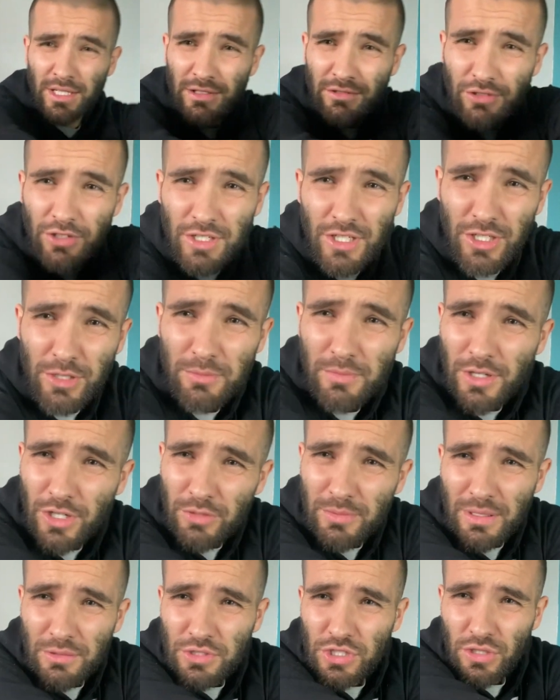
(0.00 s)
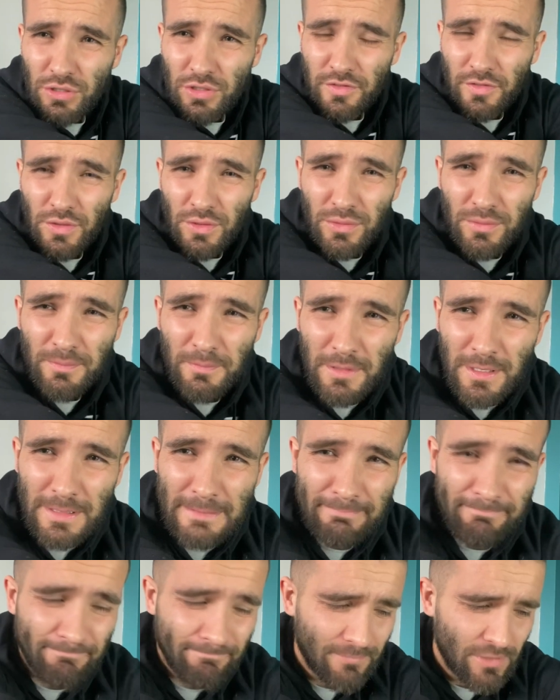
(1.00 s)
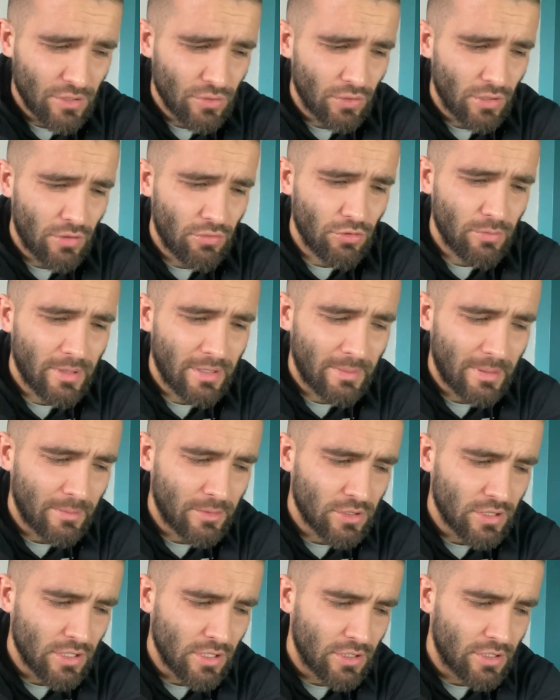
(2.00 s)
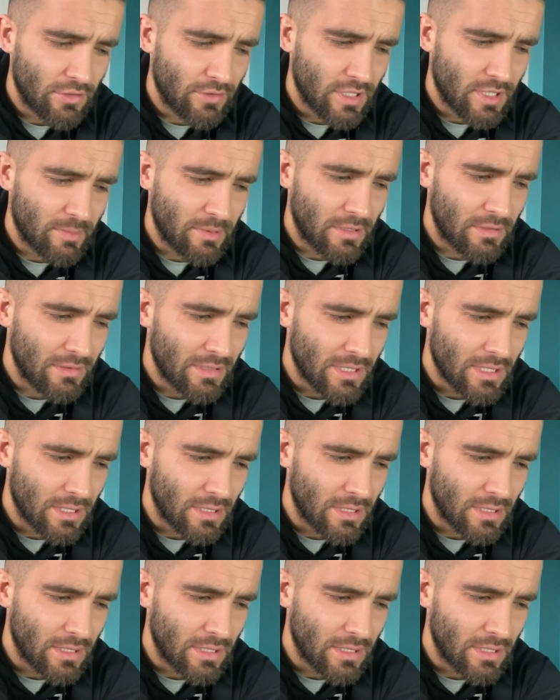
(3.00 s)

Right, I hope that was useful. Talk you through a bit about my surgery experience,